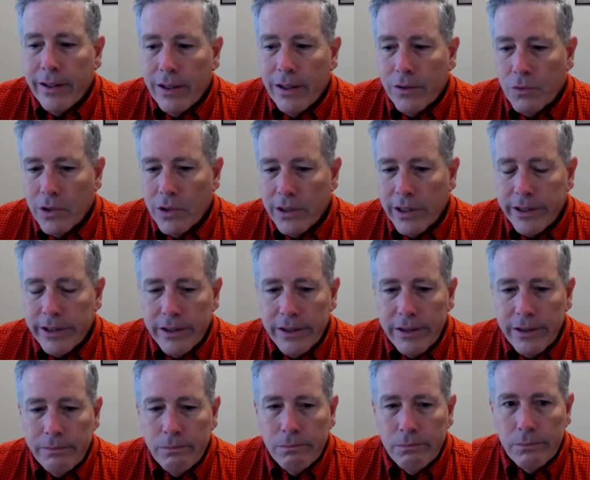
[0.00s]
a really
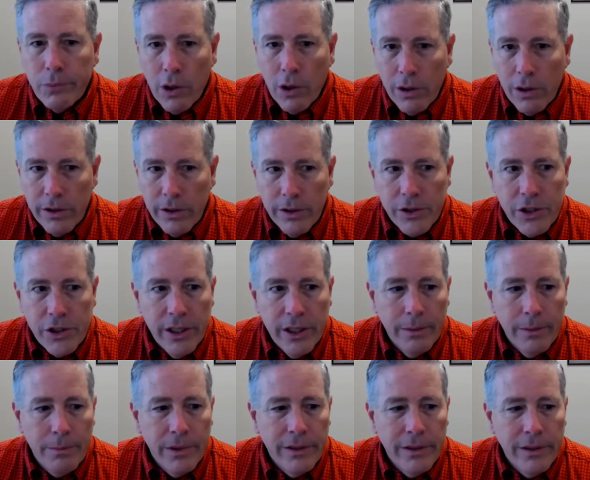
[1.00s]
good
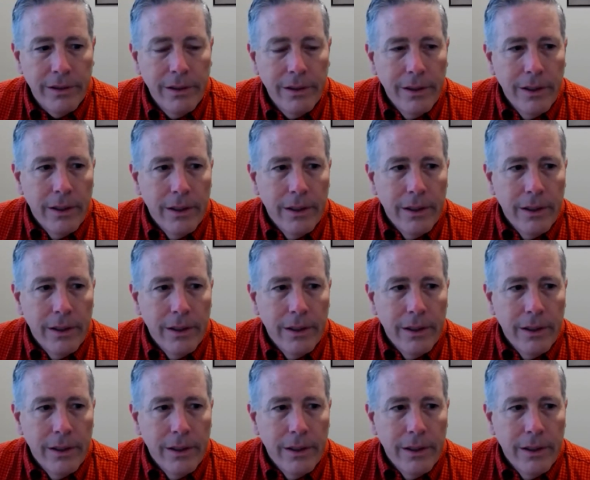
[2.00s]
partnership, and